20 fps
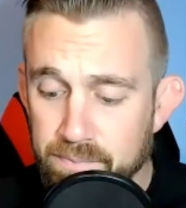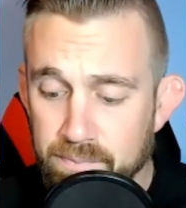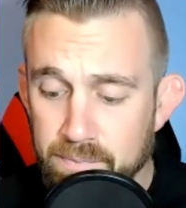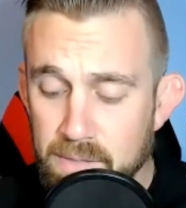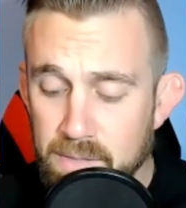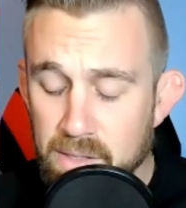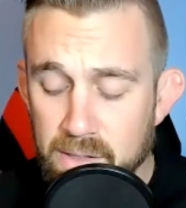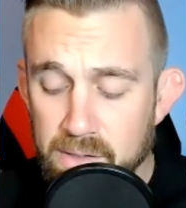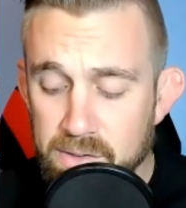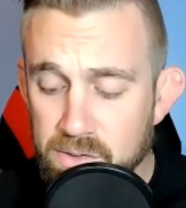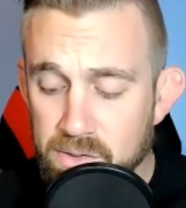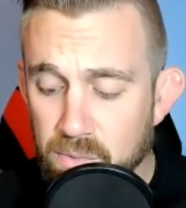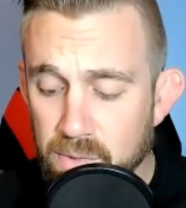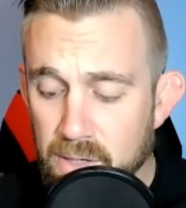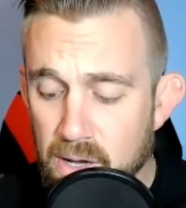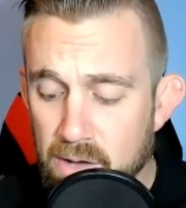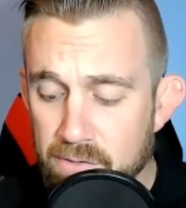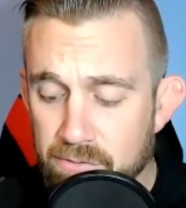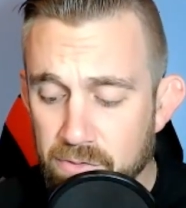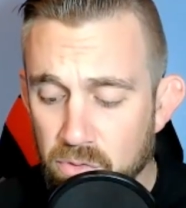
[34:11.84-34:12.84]
Yeah, that's the
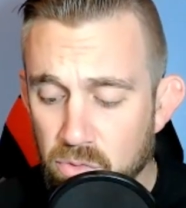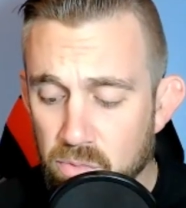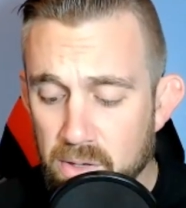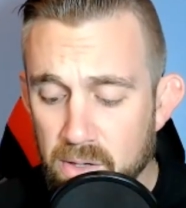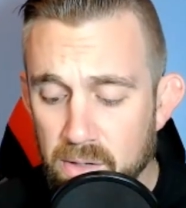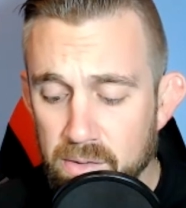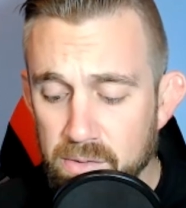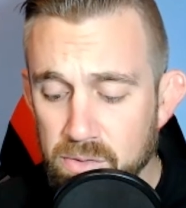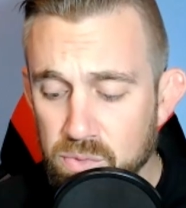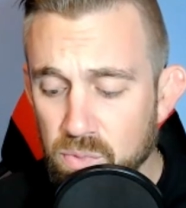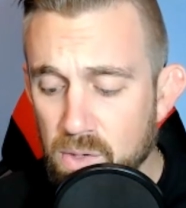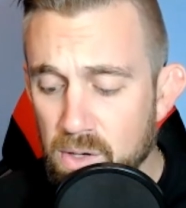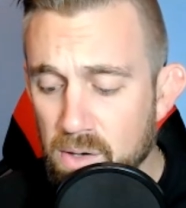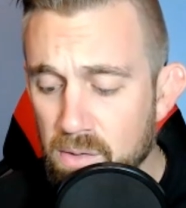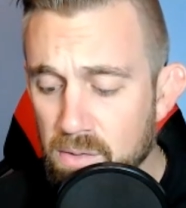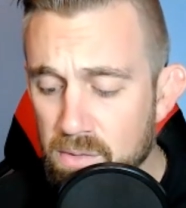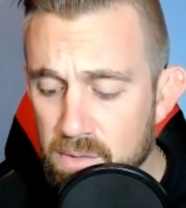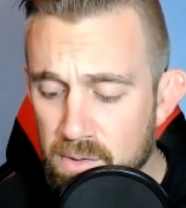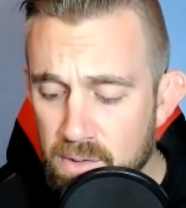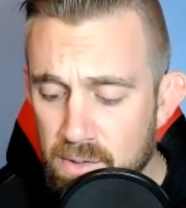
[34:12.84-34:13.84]
way I feel about it as
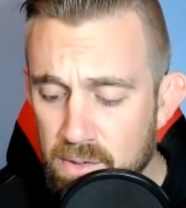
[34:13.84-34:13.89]
well